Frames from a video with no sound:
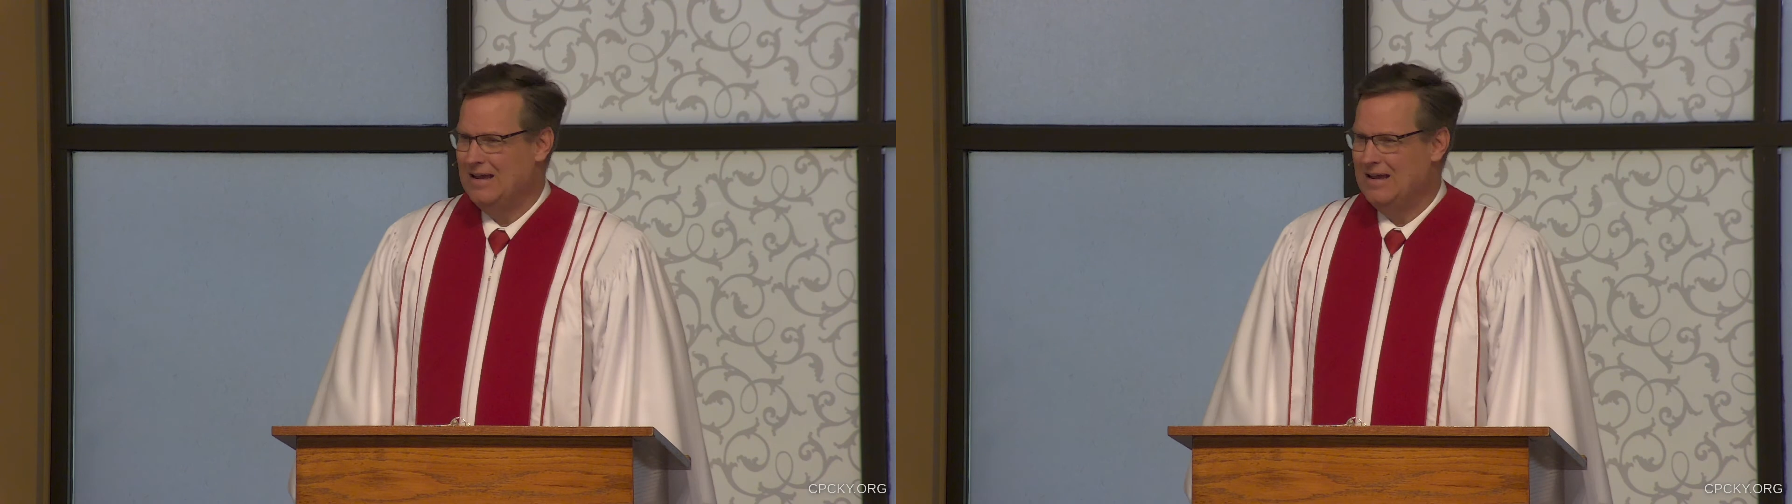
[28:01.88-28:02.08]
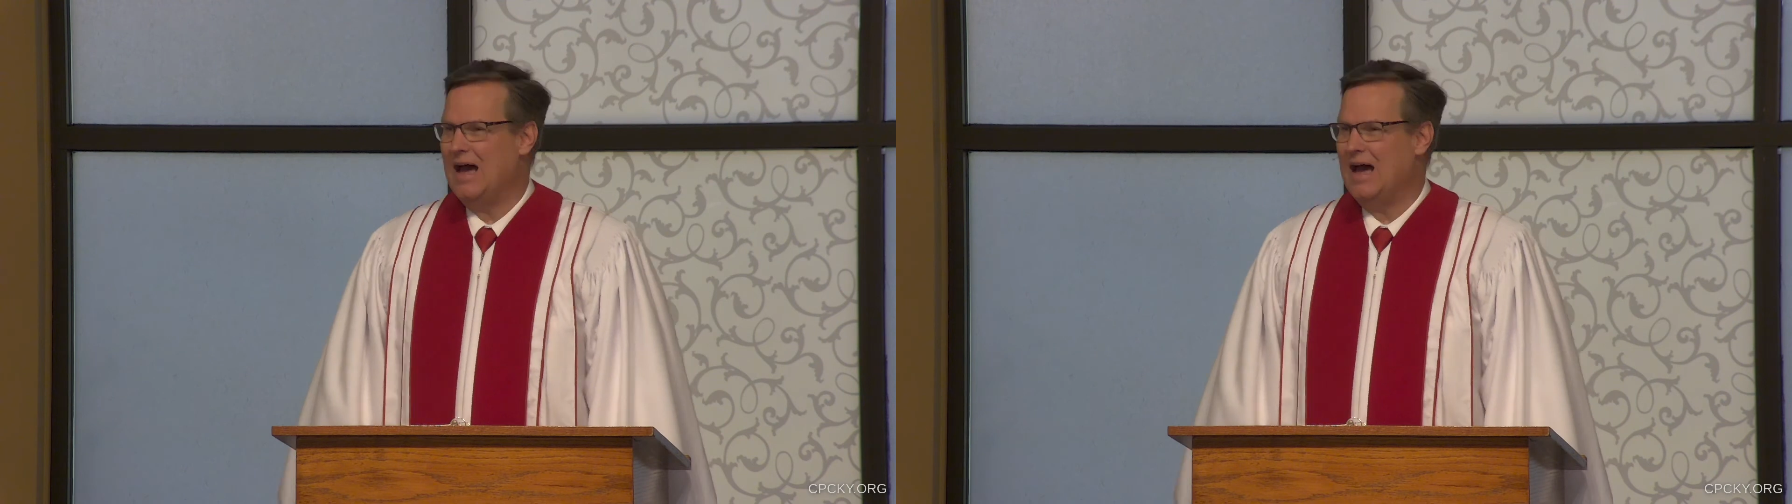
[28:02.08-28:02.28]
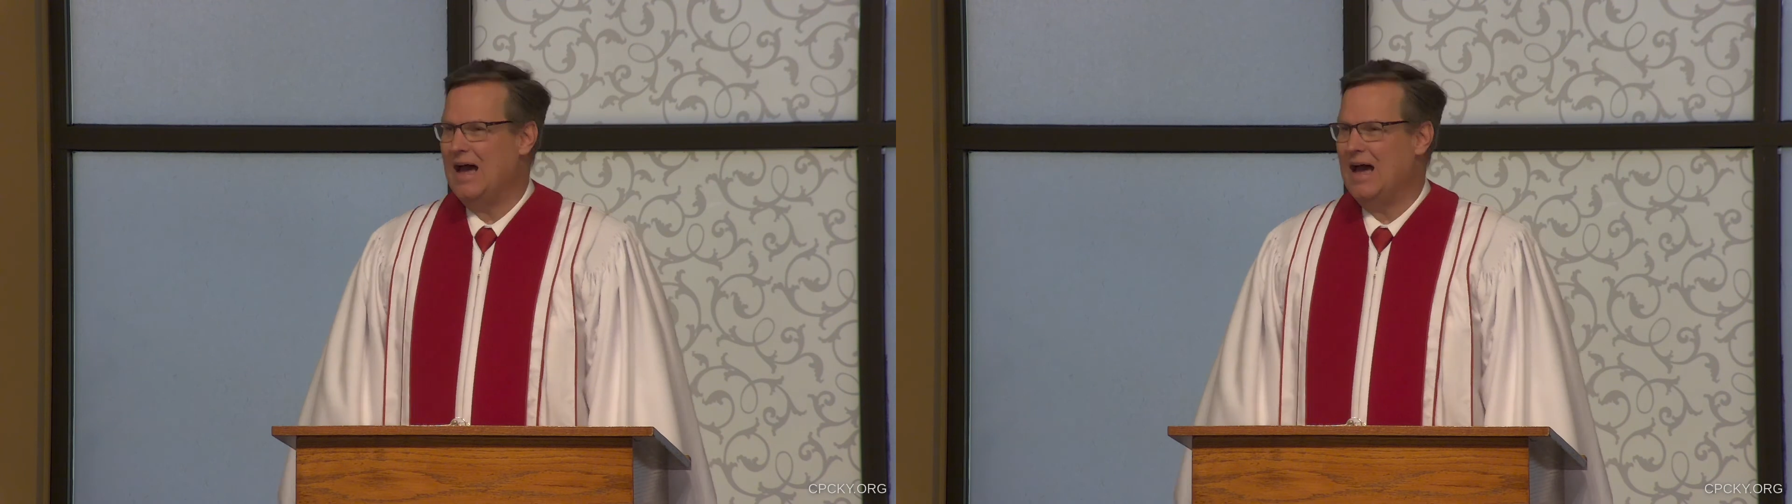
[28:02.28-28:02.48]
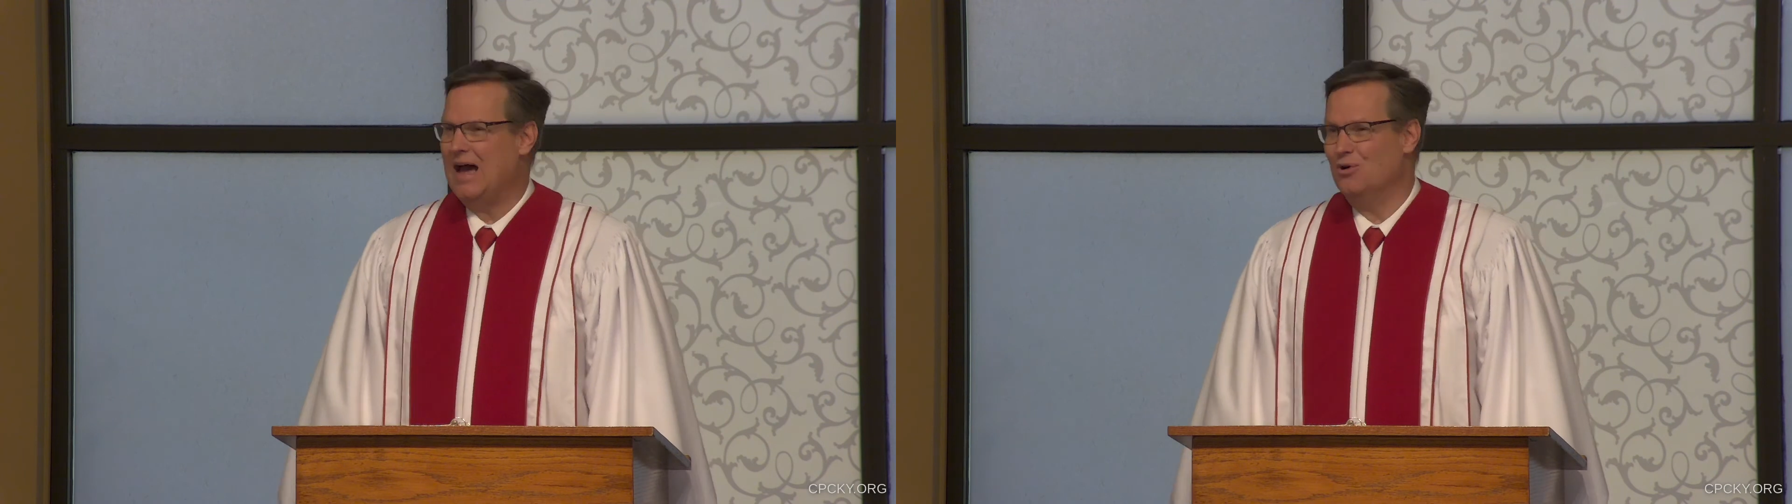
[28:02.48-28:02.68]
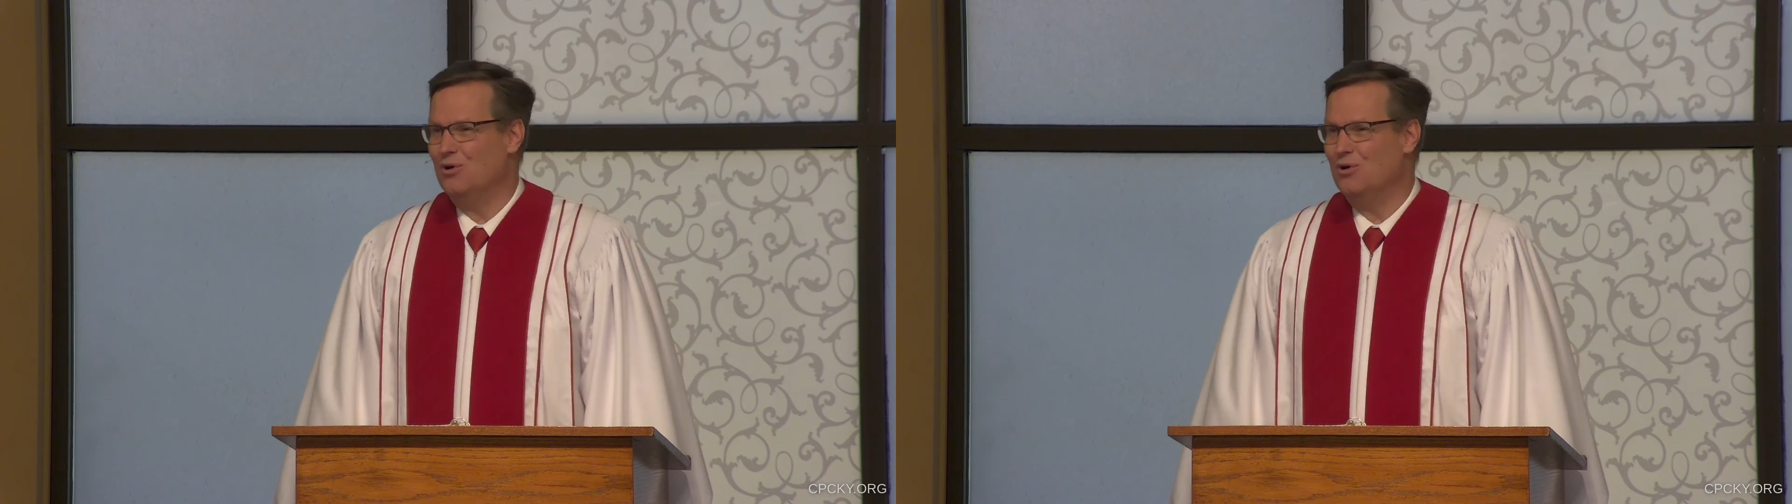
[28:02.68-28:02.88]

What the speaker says: "I know,